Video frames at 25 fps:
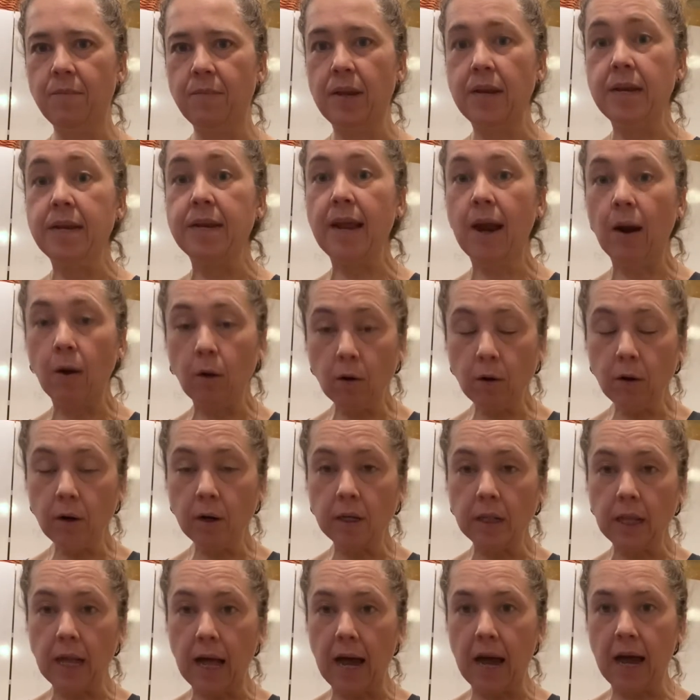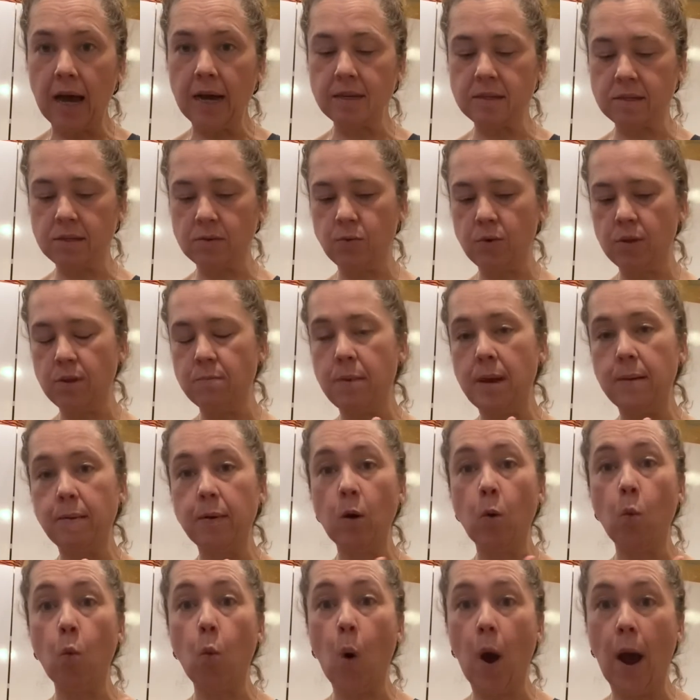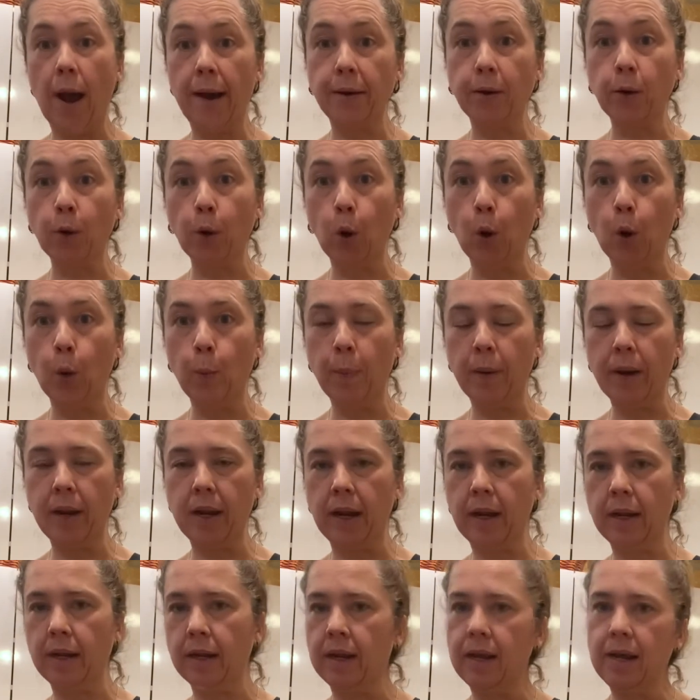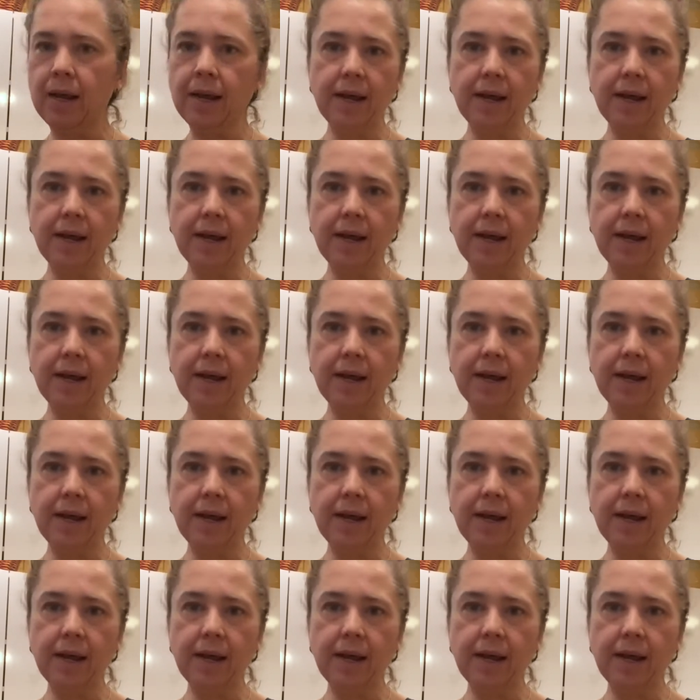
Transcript: narrower glass with maybe a wider opening